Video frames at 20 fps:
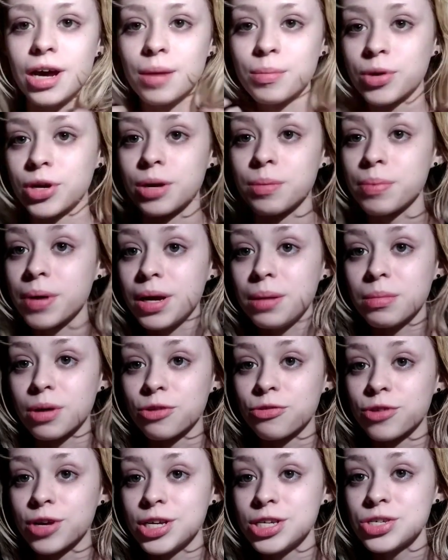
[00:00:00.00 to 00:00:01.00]
I'm going to paint
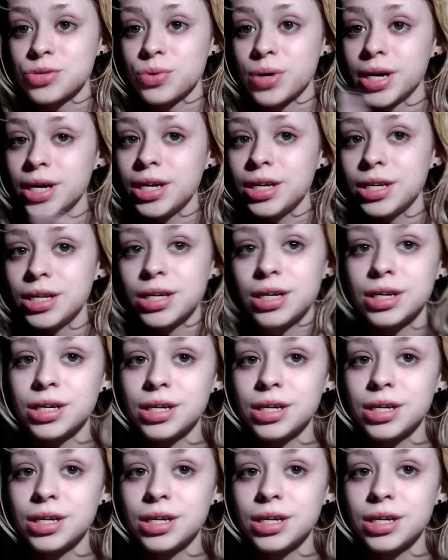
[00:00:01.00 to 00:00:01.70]
my face white,